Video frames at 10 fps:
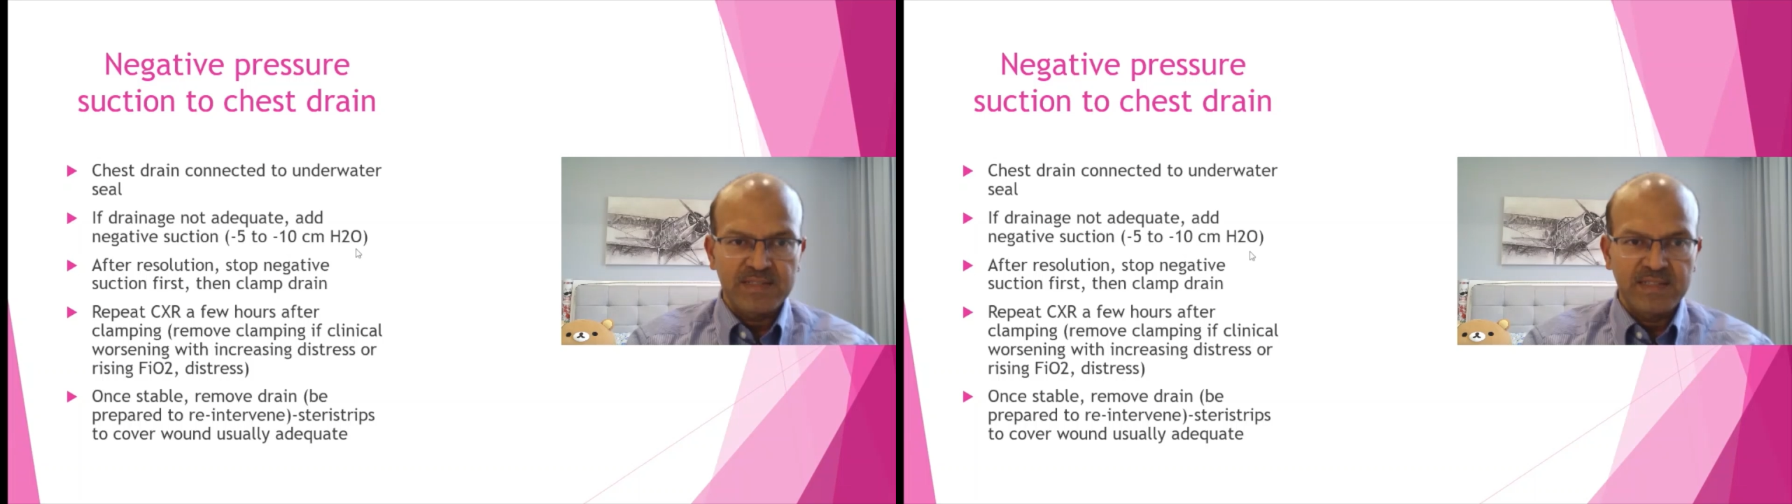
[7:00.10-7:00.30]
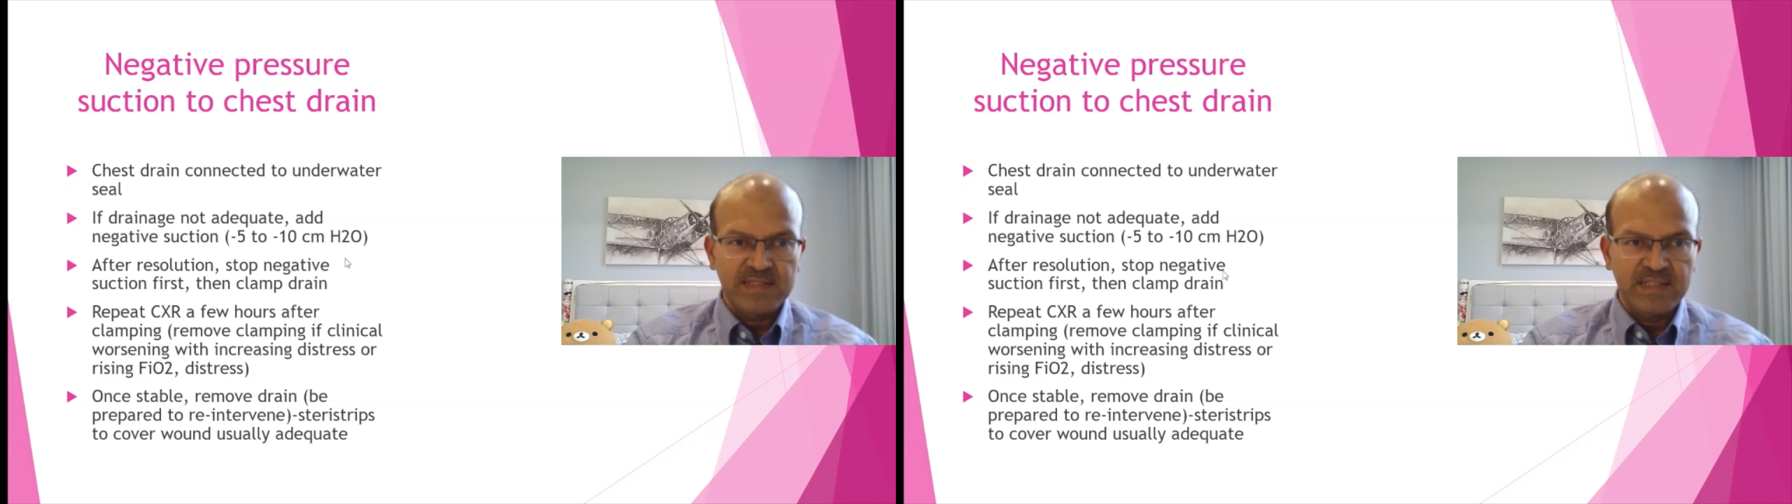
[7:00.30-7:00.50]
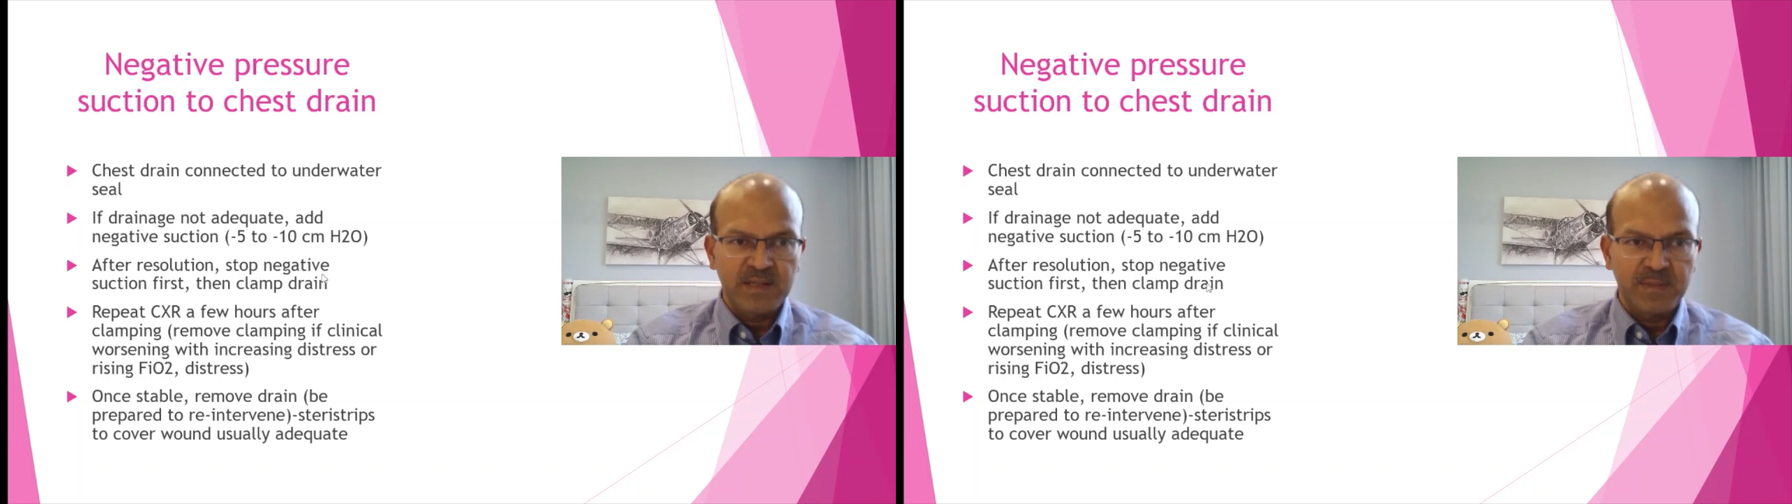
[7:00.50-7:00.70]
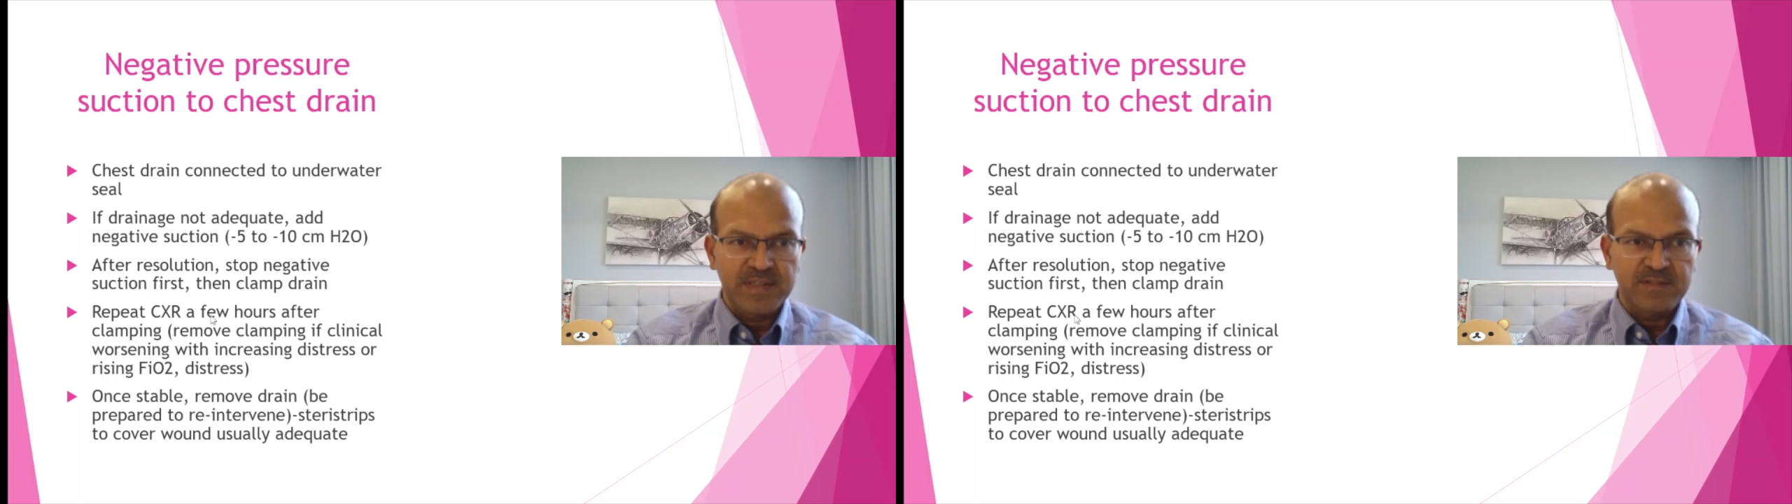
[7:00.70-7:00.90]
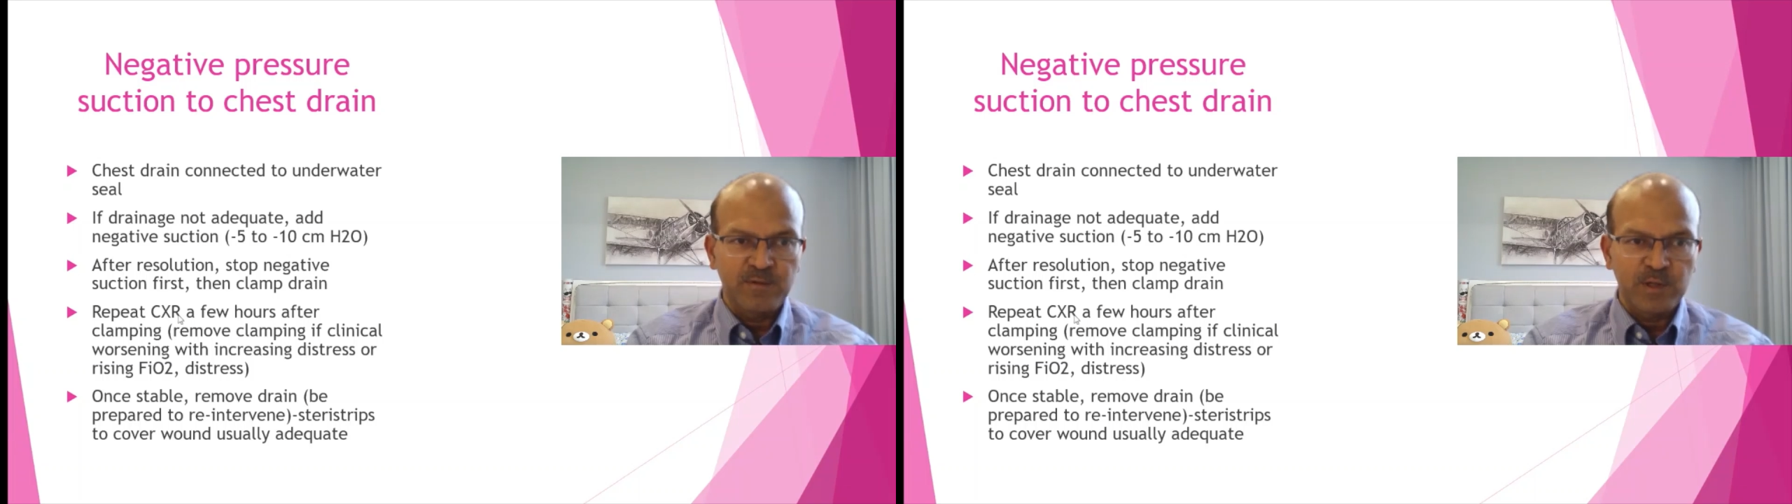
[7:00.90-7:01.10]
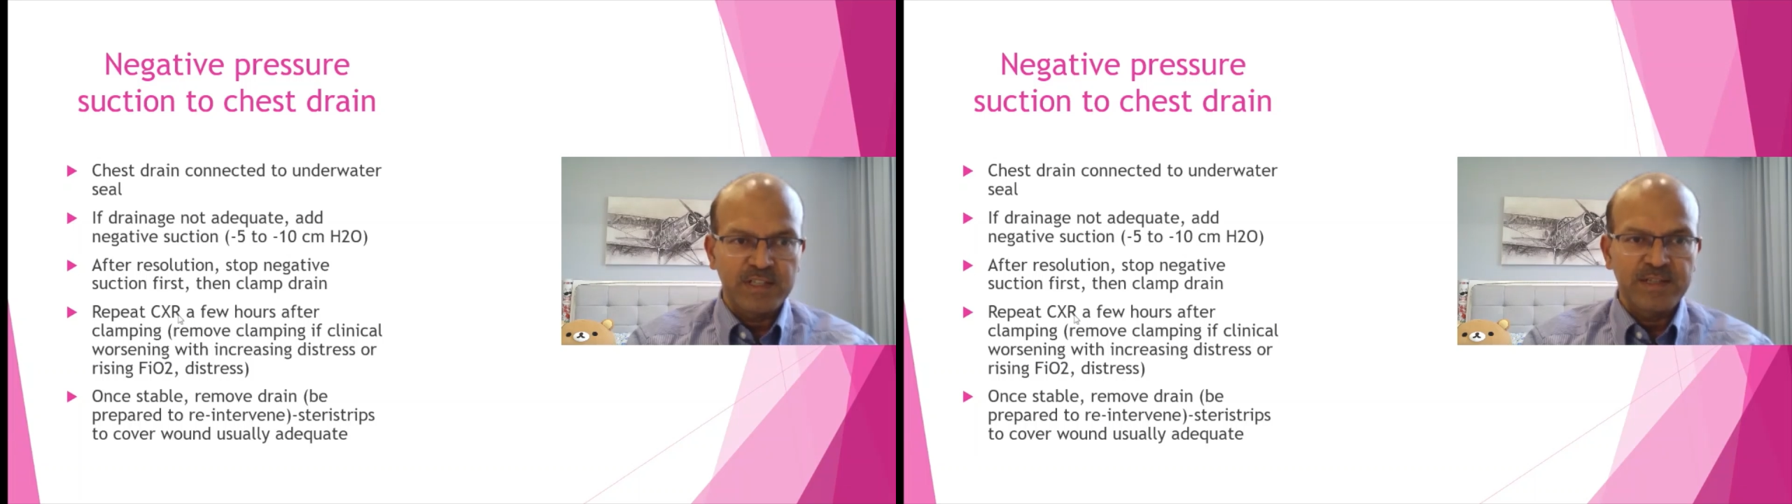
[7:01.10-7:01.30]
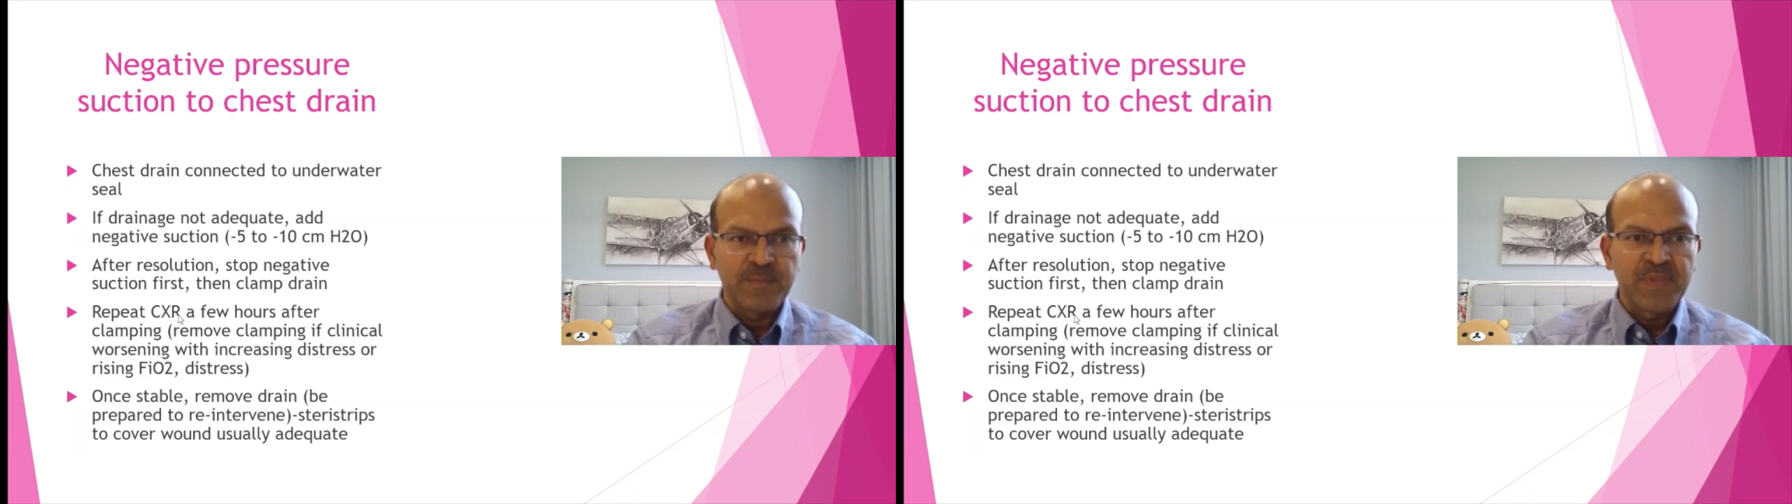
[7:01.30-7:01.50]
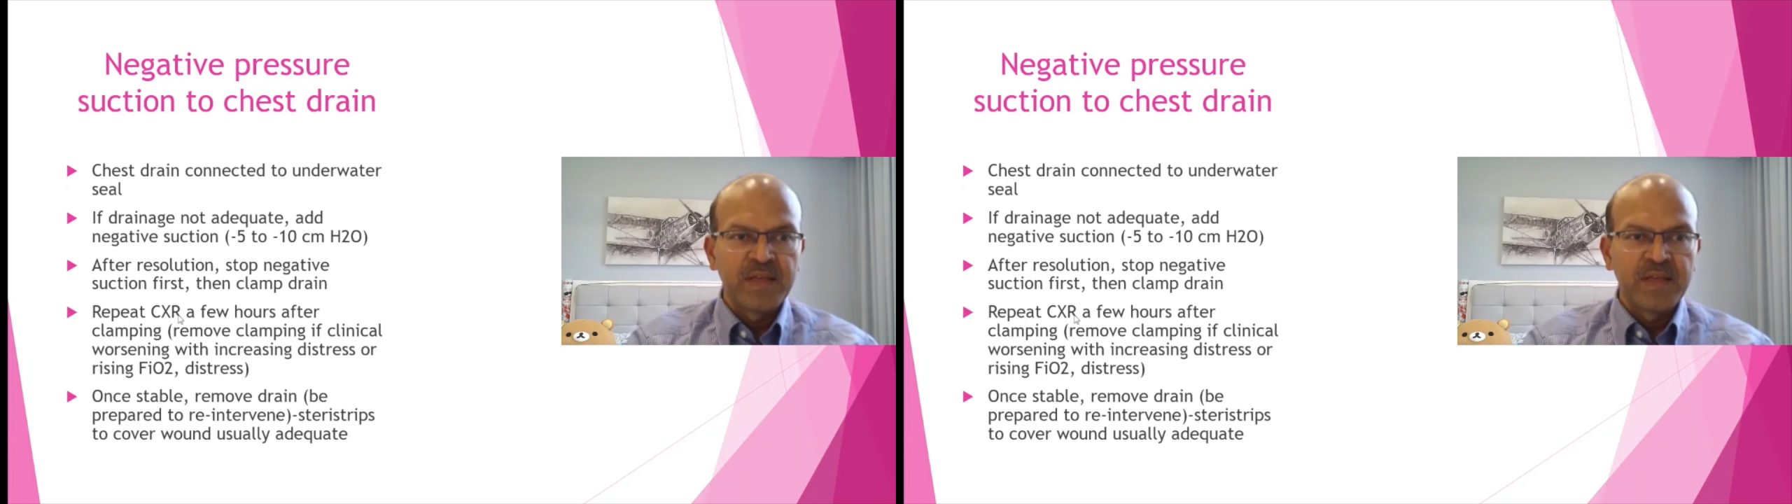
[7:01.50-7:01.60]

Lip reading: 10 centimeter of water.